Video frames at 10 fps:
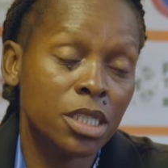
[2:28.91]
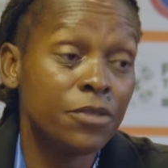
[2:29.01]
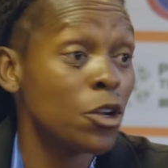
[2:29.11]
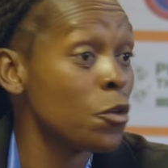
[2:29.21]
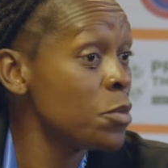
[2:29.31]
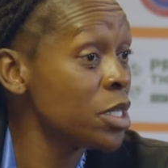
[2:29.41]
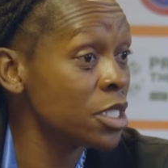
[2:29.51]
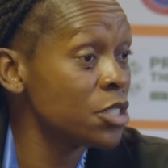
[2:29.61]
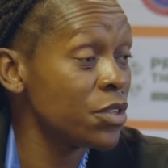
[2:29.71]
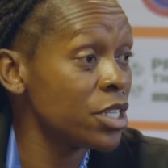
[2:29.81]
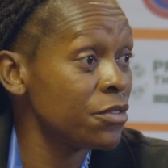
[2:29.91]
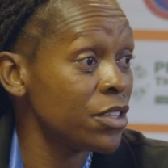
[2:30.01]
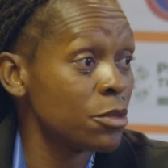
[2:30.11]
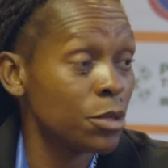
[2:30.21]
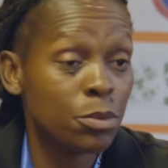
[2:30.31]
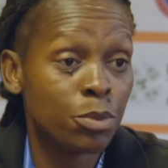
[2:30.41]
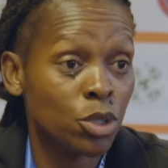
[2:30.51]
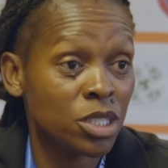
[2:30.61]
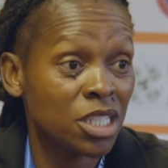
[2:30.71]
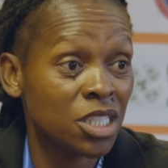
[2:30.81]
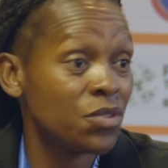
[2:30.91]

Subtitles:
development is very, very important.